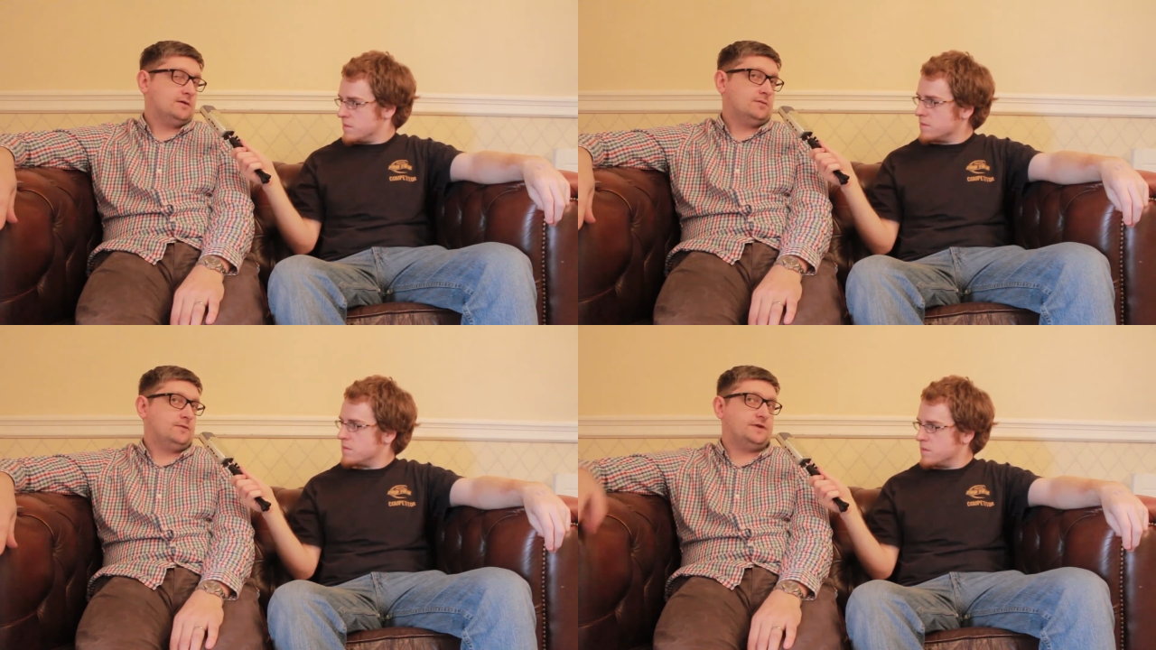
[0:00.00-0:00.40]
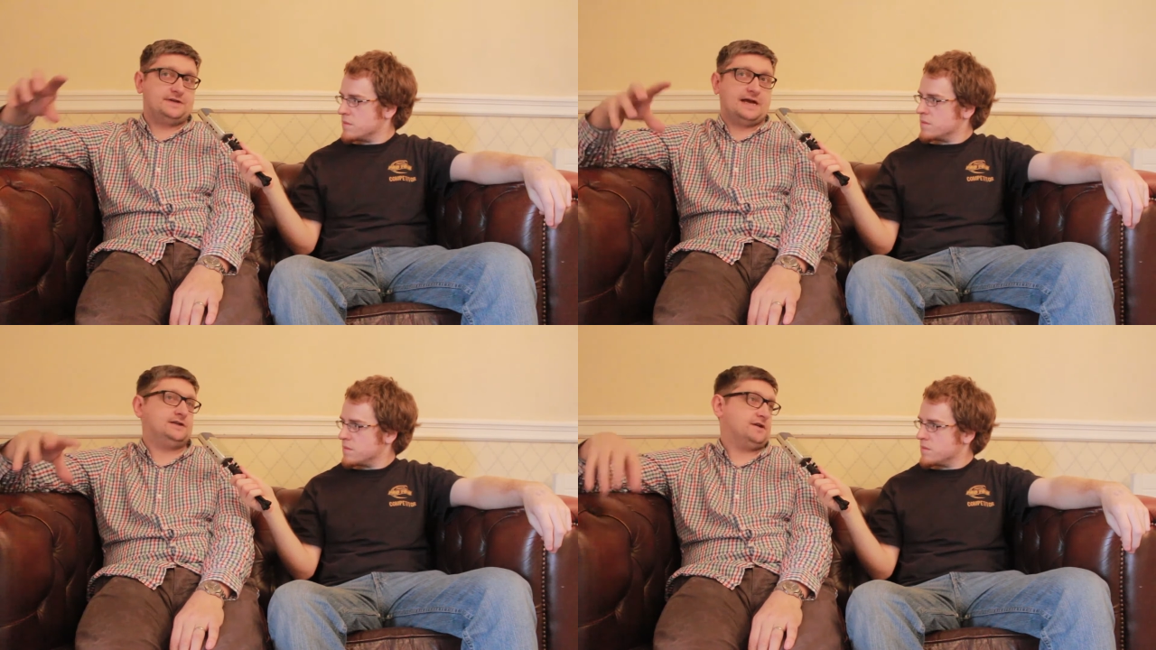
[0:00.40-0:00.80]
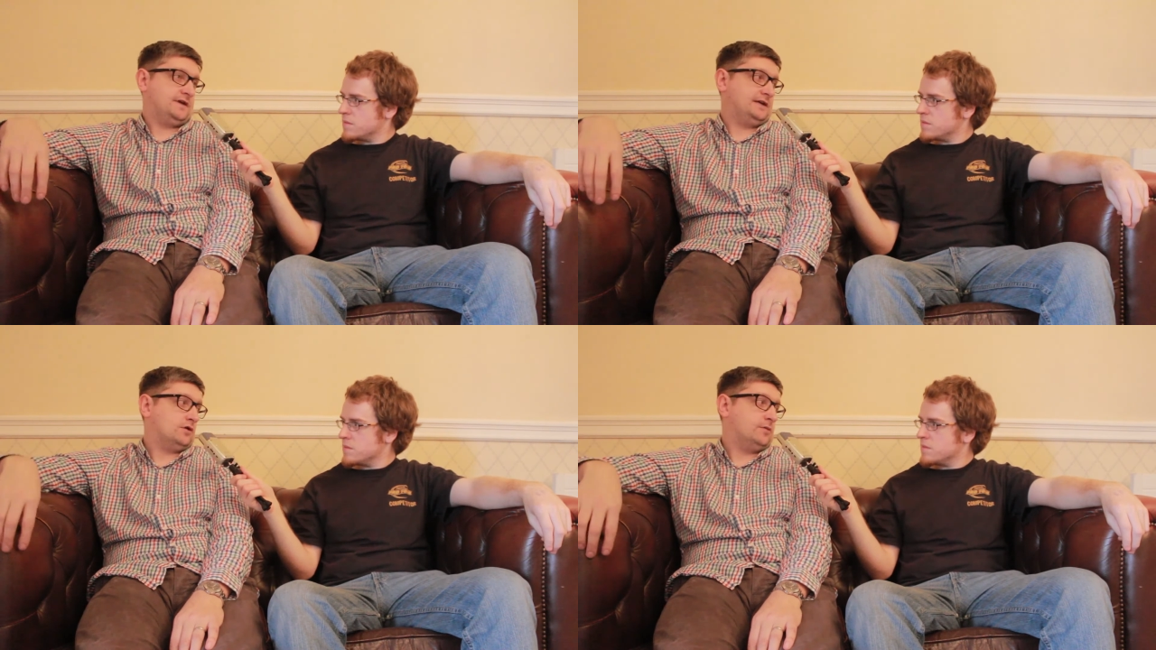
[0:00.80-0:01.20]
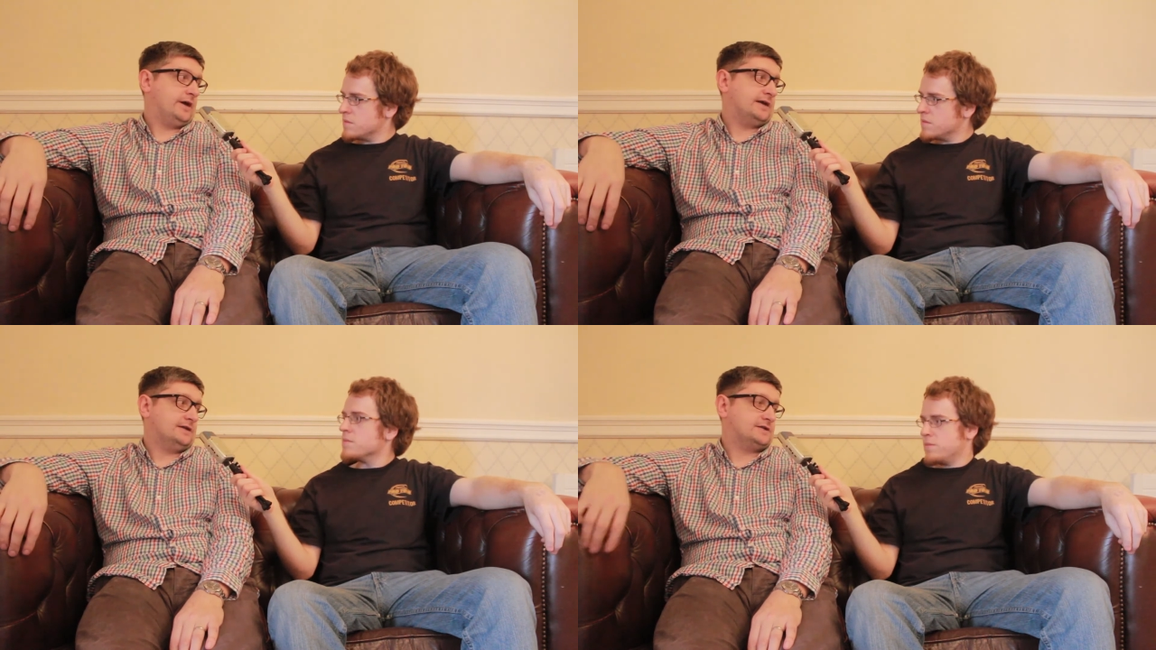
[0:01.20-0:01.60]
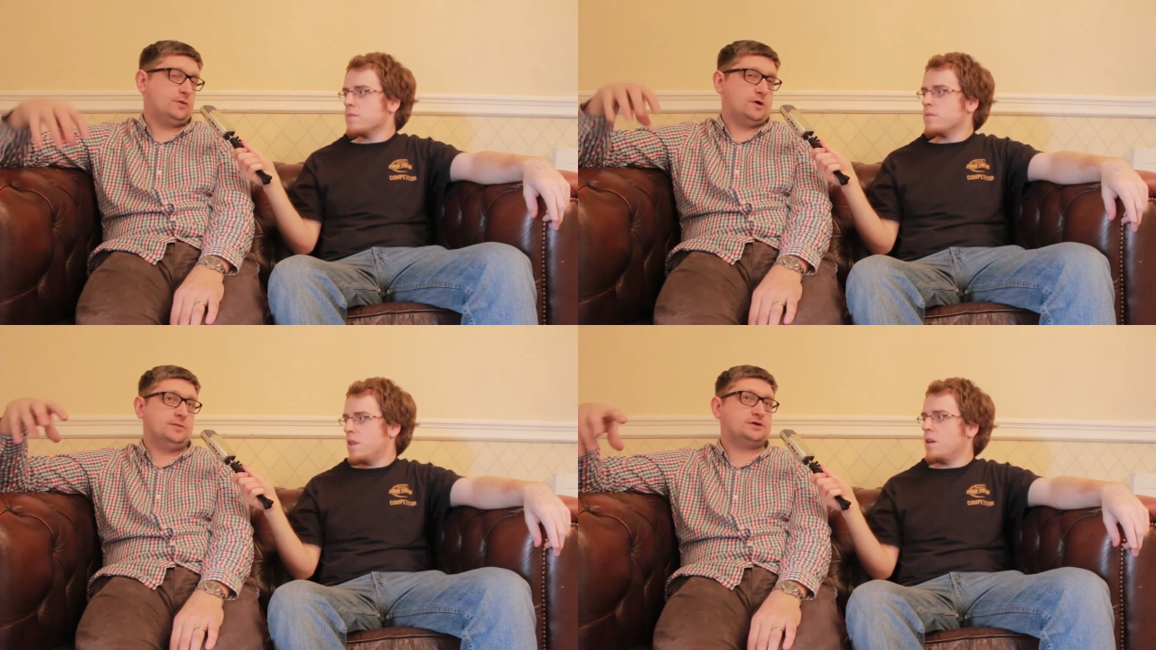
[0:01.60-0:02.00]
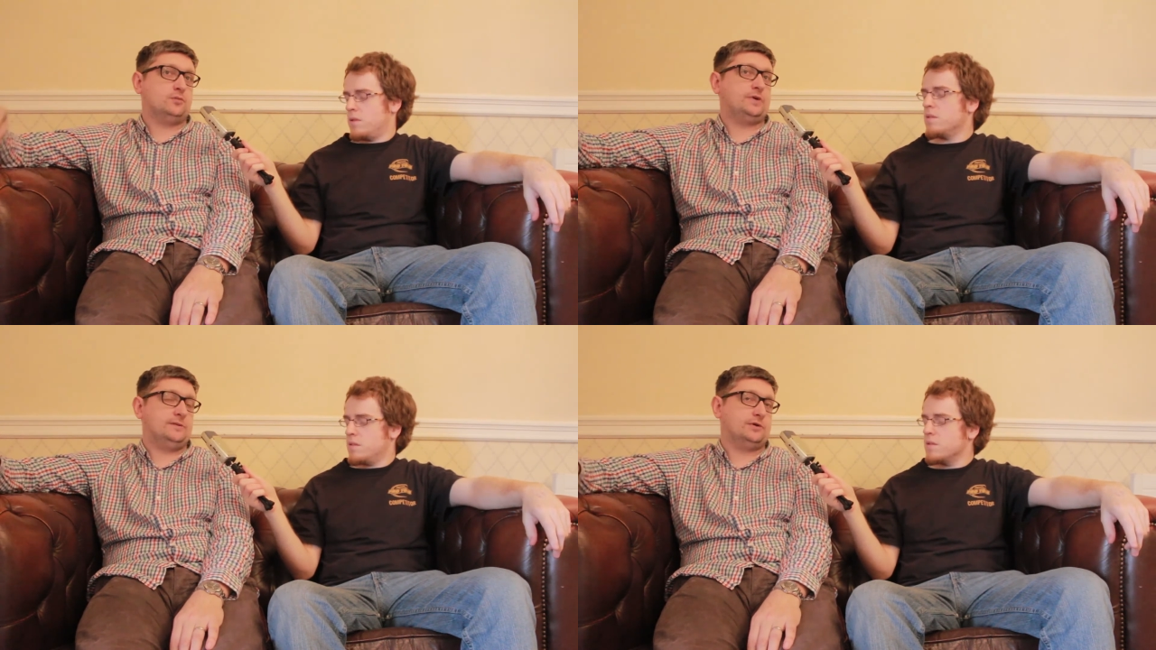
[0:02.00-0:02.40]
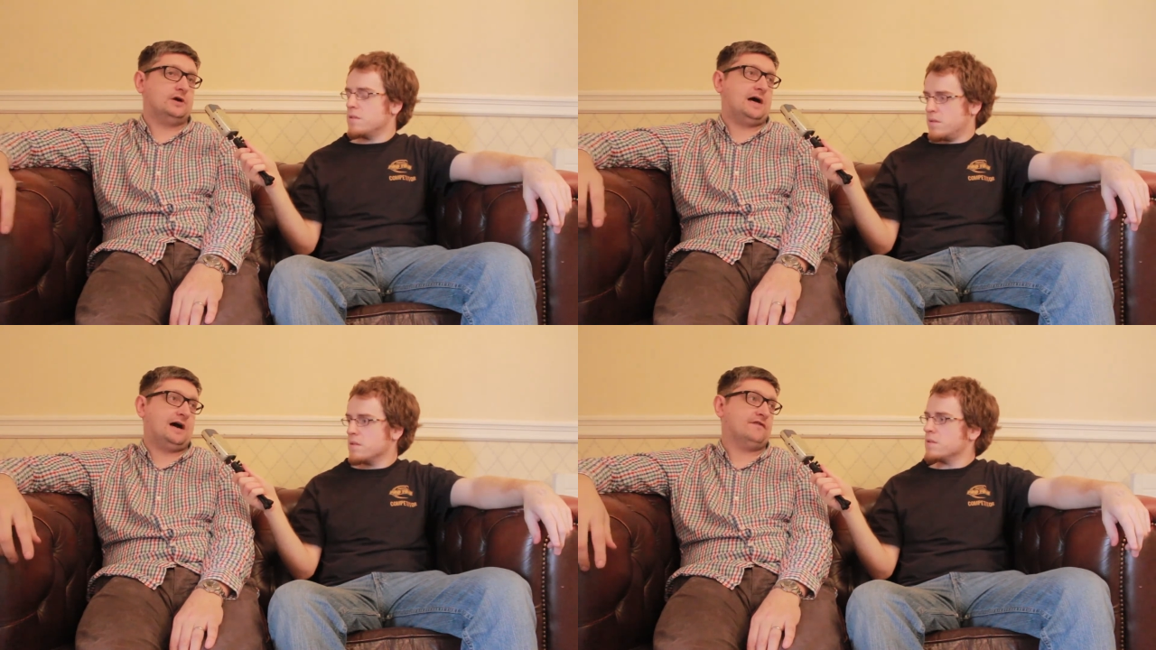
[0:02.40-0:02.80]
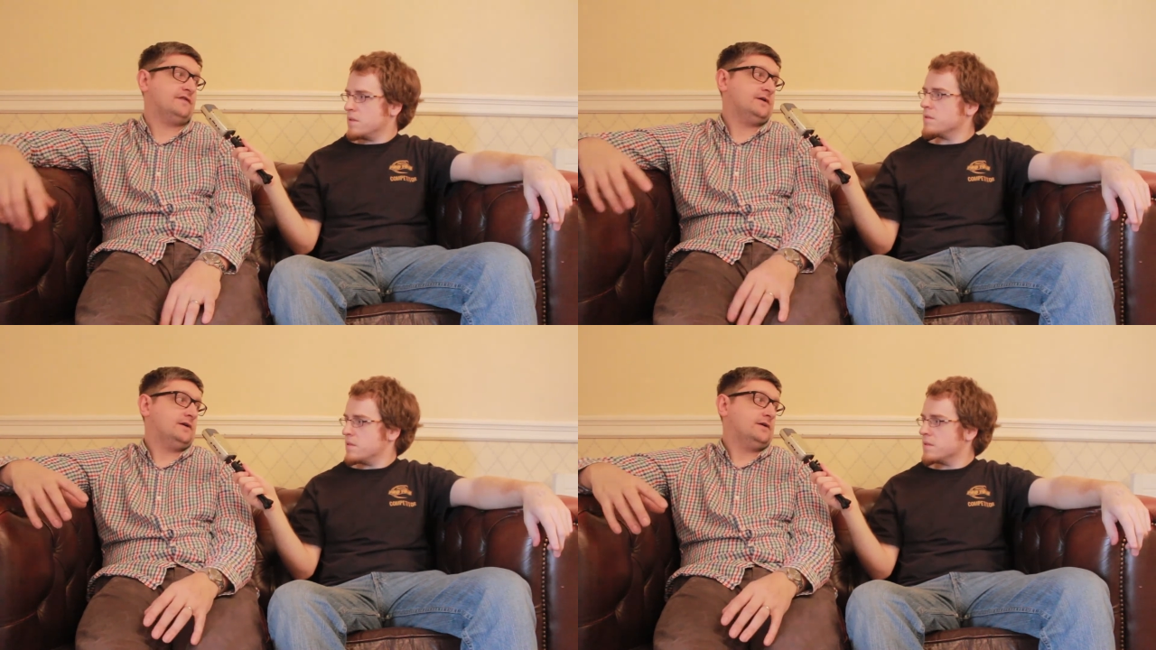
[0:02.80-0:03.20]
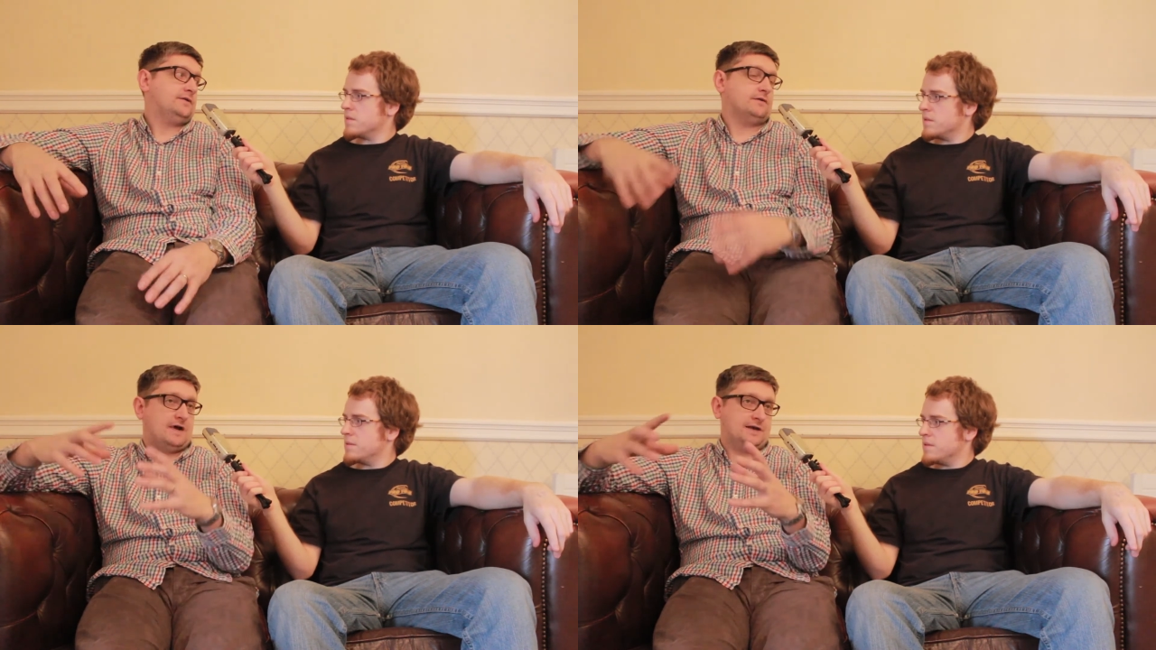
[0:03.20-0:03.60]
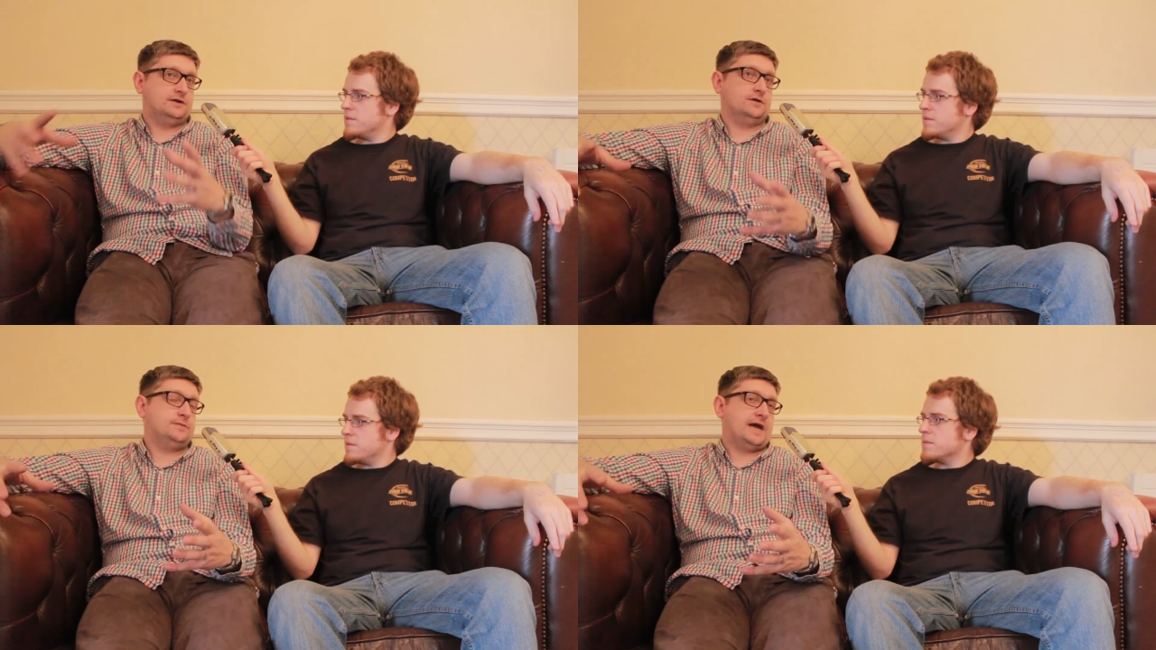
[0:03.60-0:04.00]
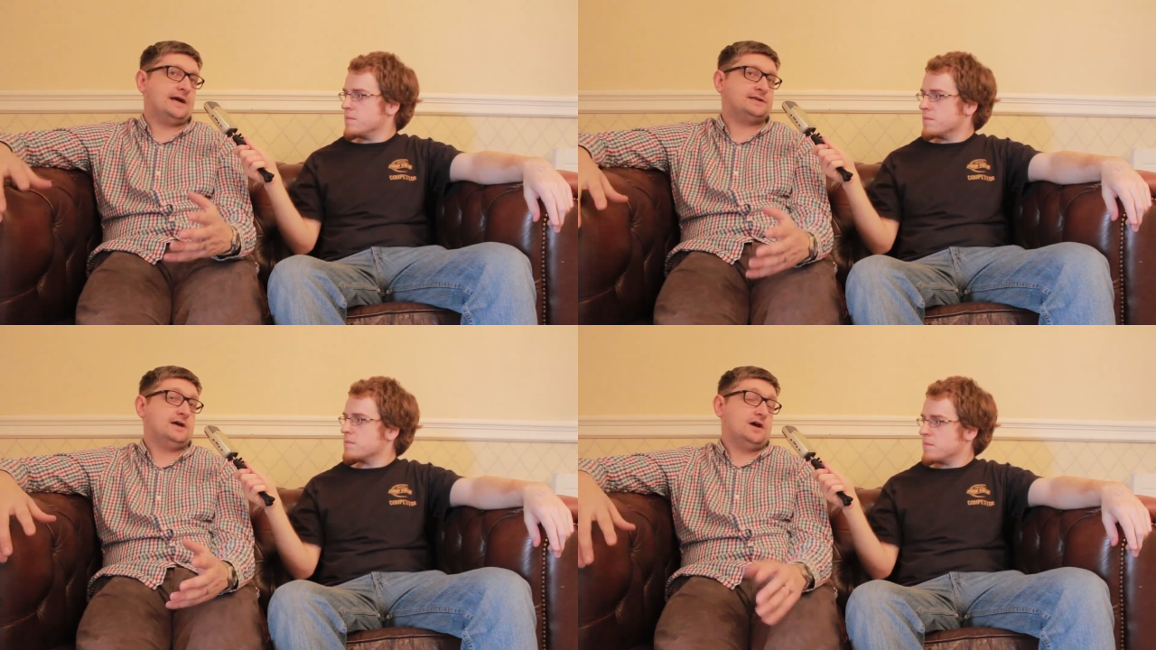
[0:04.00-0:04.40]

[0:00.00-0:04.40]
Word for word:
Speaker 1: the decks you think you're going to play against. There will be some people that have the random decks,